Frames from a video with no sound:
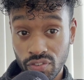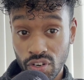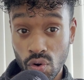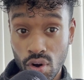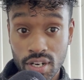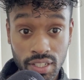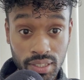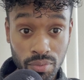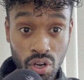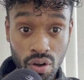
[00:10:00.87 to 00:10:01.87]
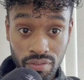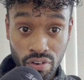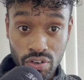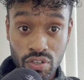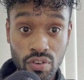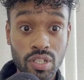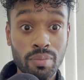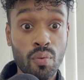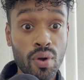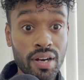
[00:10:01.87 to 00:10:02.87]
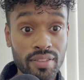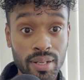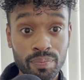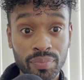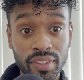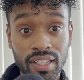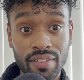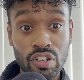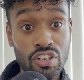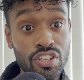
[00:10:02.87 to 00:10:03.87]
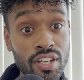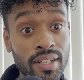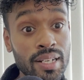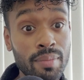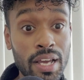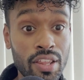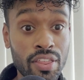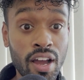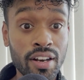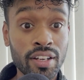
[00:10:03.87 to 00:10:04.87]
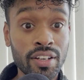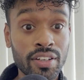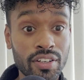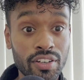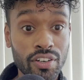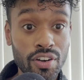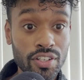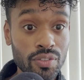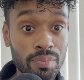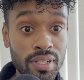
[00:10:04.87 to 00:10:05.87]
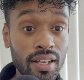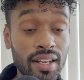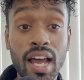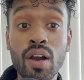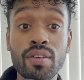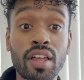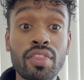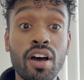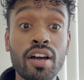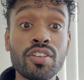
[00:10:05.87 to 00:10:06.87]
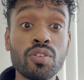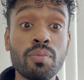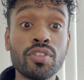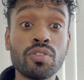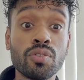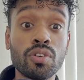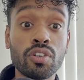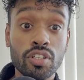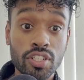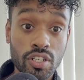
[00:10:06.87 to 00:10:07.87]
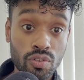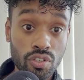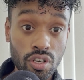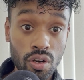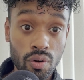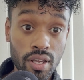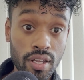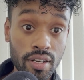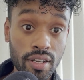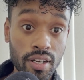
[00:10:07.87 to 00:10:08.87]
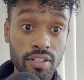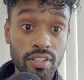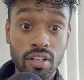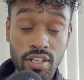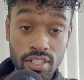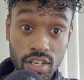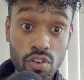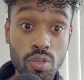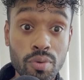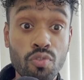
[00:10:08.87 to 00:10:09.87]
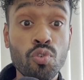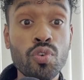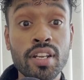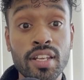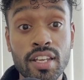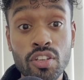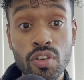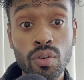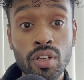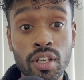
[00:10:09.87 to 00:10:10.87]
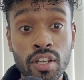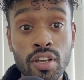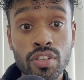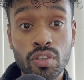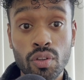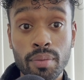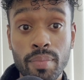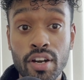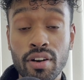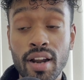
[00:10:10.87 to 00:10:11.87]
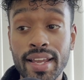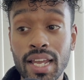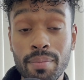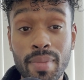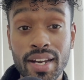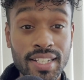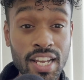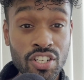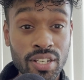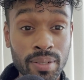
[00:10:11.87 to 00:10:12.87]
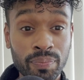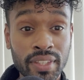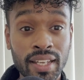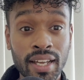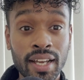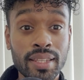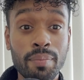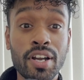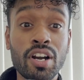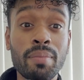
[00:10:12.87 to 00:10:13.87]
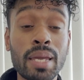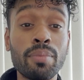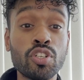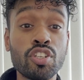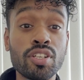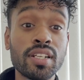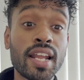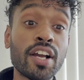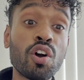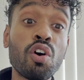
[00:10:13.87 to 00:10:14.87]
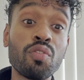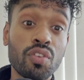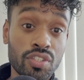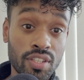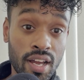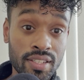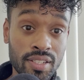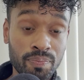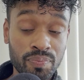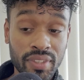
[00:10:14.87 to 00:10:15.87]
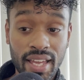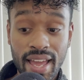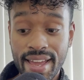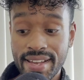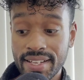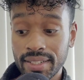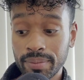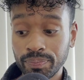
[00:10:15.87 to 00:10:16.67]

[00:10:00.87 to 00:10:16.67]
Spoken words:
in order to let them go, first you need to be aware of them. If you're just sucked in by the thought, you're going to be allowing that thought to continue to go and to continue to be rooted in you. So the better I get in meditation, the better I'm able to just let go of those thoughts. And